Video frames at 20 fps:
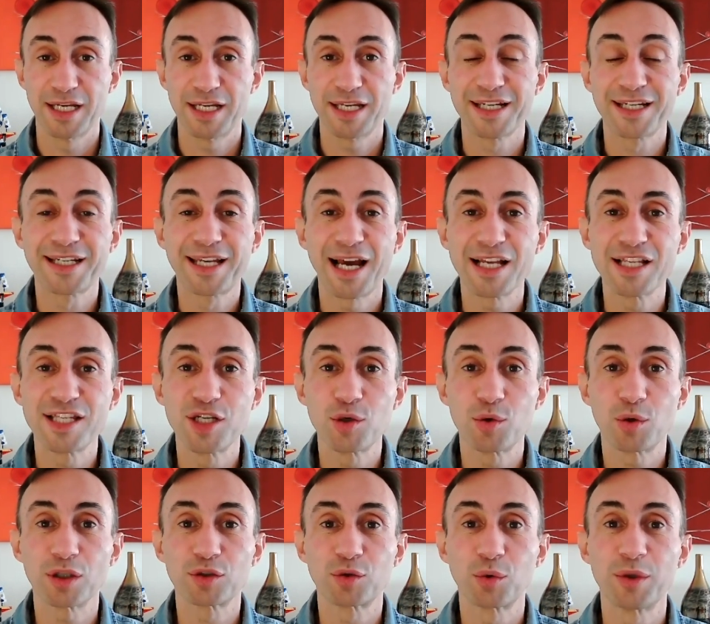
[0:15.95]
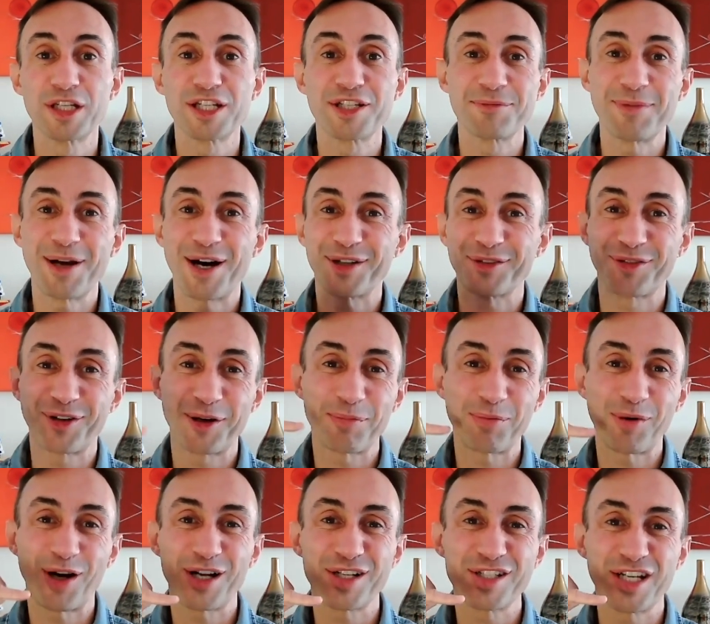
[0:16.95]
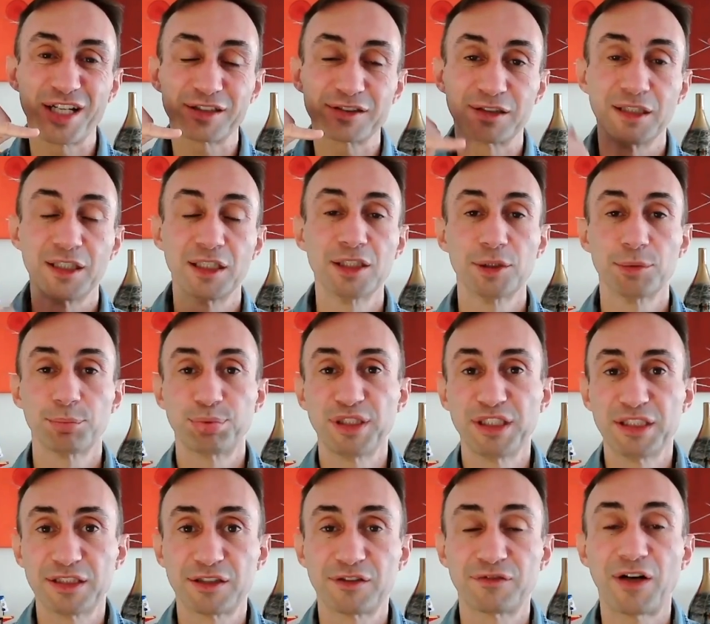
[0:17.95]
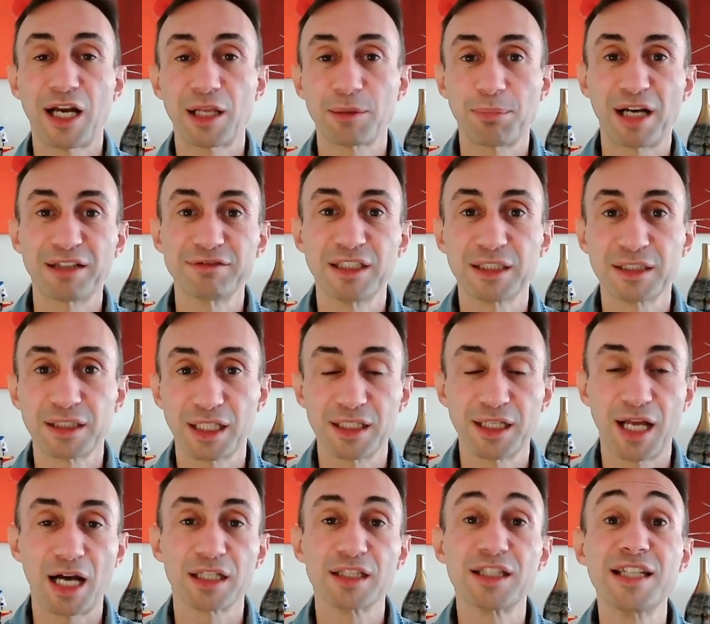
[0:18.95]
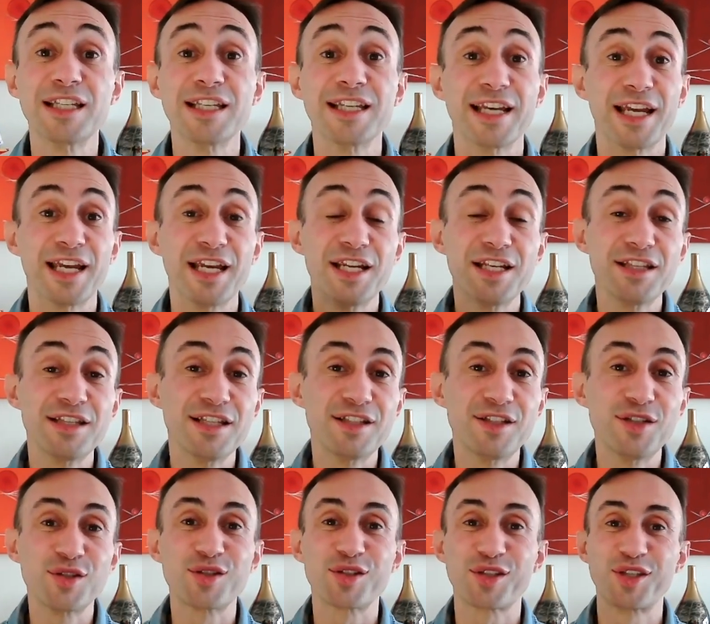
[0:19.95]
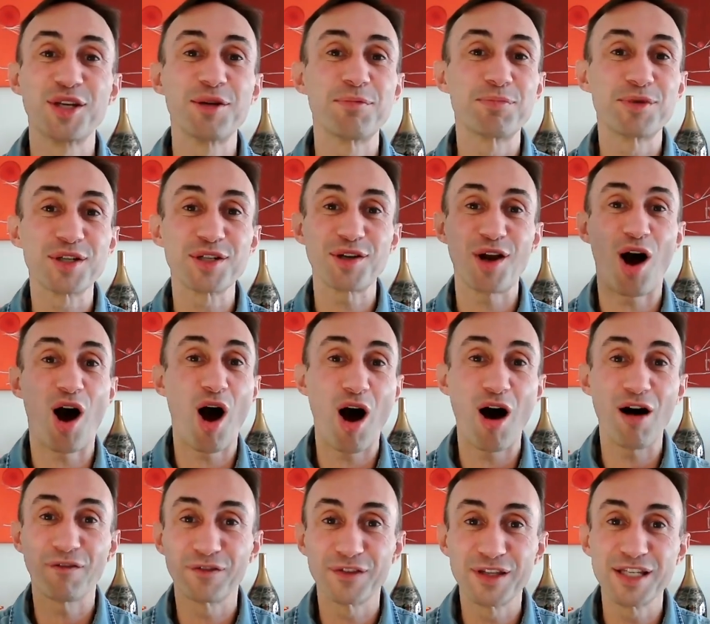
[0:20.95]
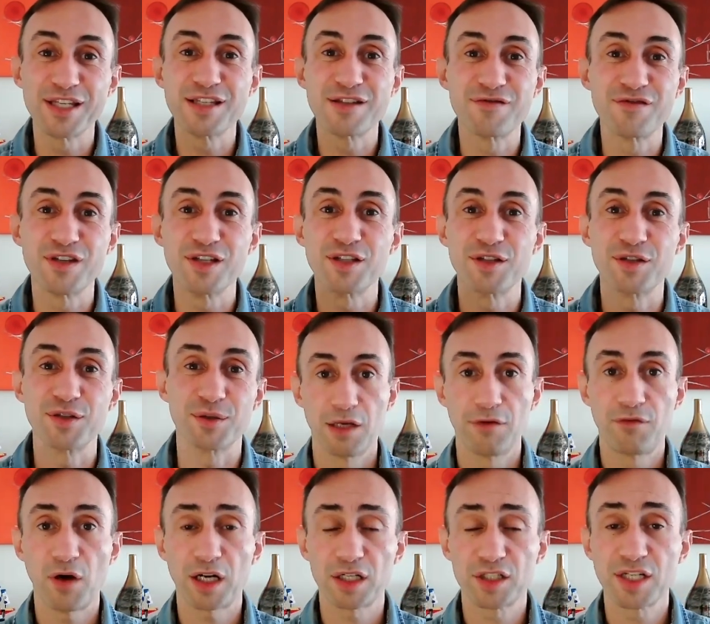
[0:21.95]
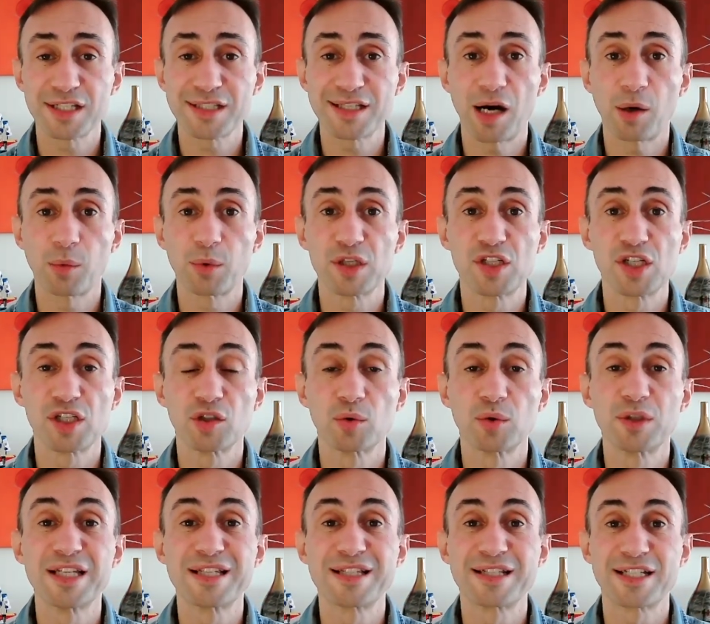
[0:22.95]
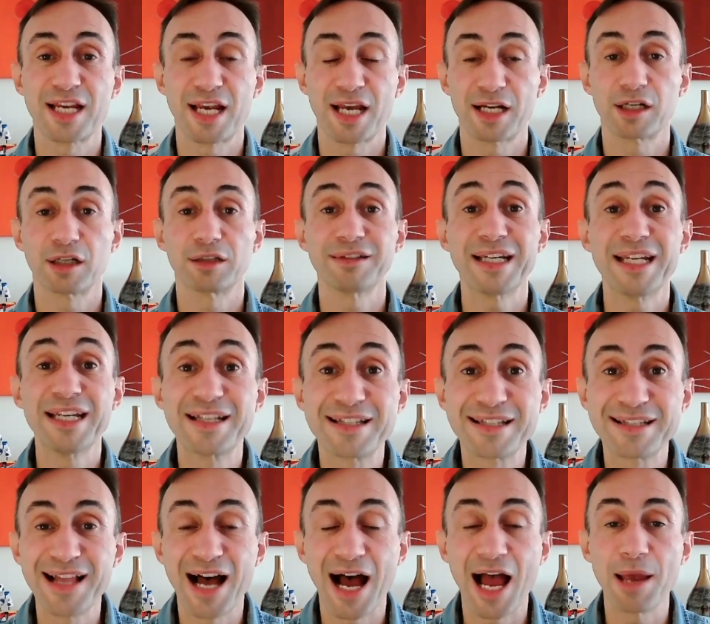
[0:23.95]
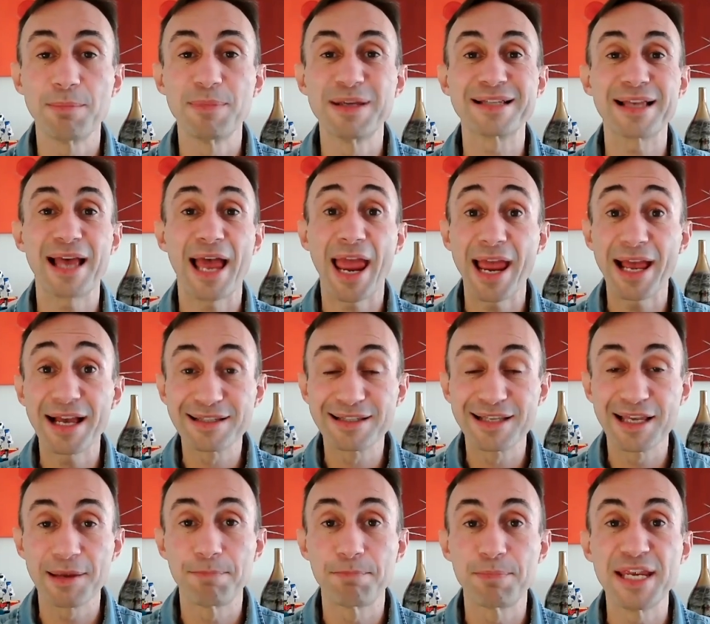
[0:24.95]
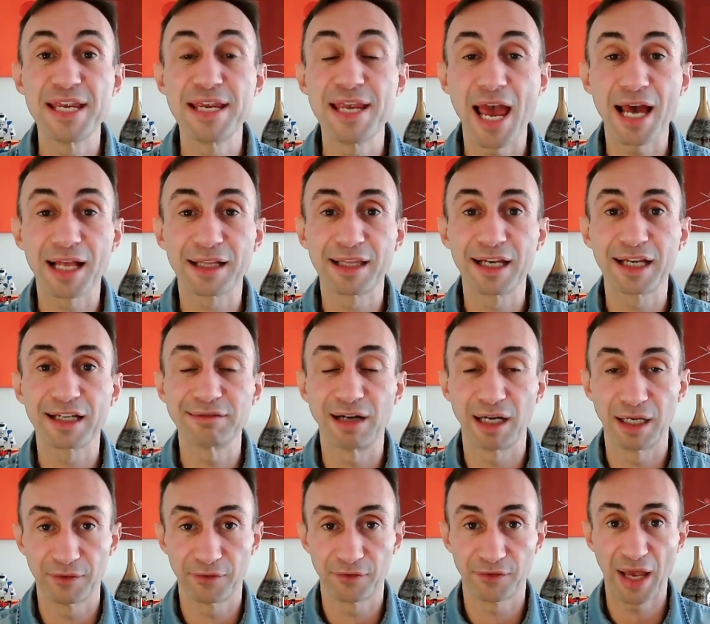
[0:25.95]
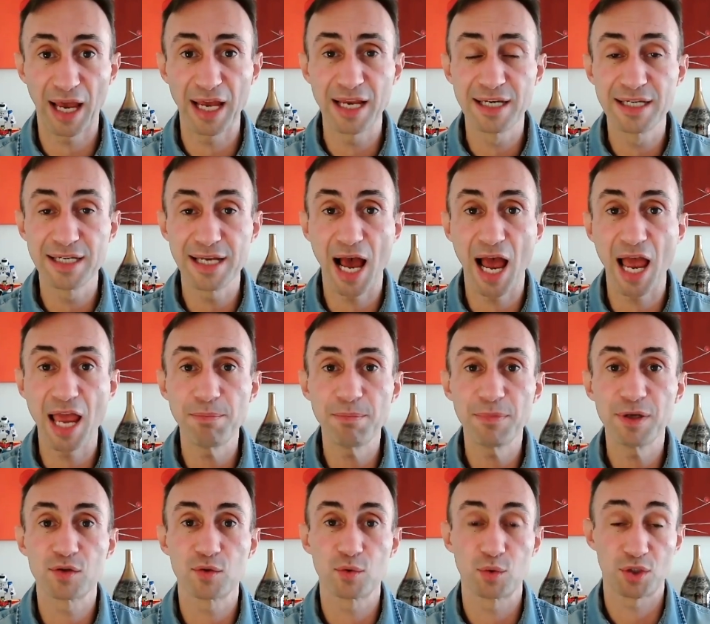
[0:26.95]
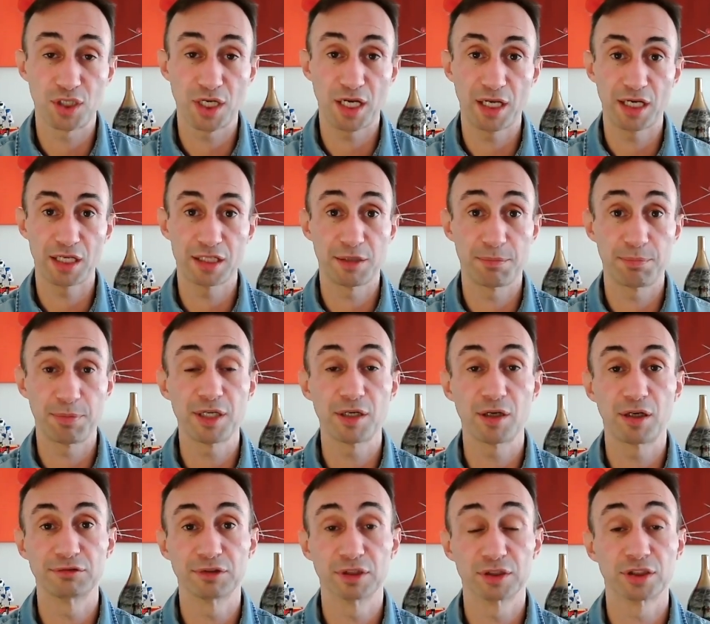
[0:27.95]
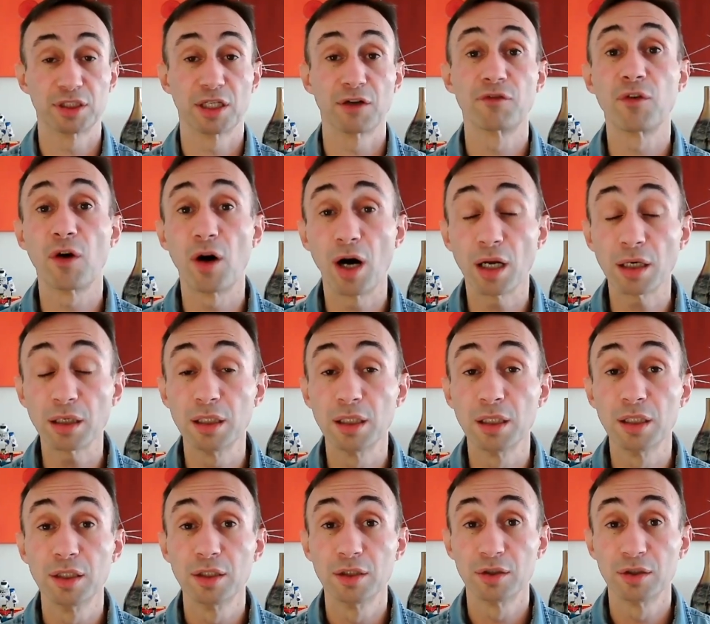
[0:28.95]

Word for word: In case you want to reach me out for projects, please find my LinkedIn ID in the description of this video. If you are just now reaching to this channel, its name is SAP at a glance and the aim is to share SAP knowledge. Therefore,